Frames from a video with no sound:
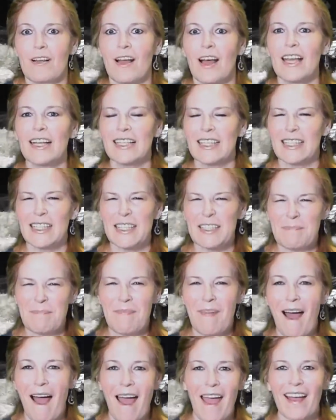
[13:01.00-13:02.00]

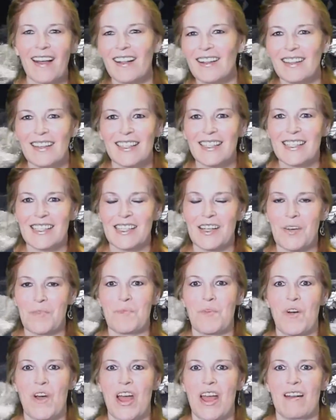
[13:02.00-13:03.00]
Smile at
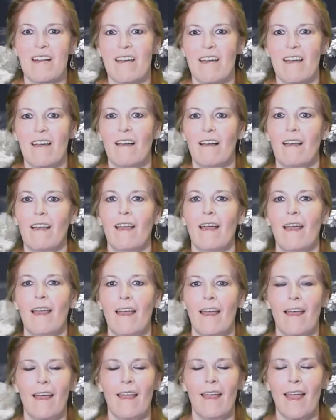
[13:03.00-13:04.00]
someone.
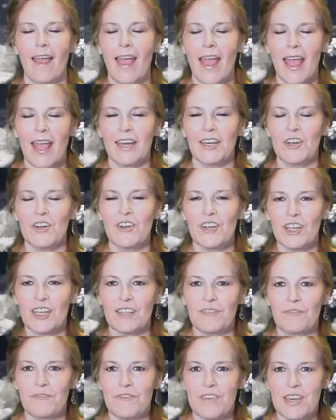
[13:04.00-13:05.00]
And you're going to
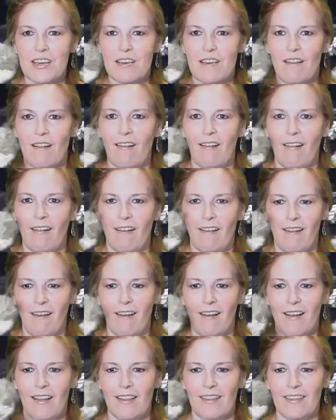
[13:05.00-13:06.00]
feel
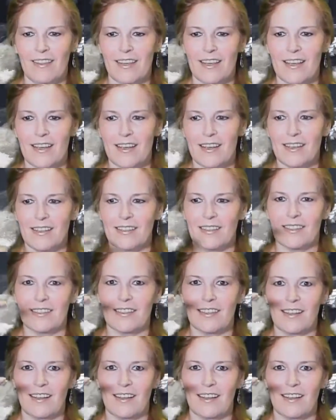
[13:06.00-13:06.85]
this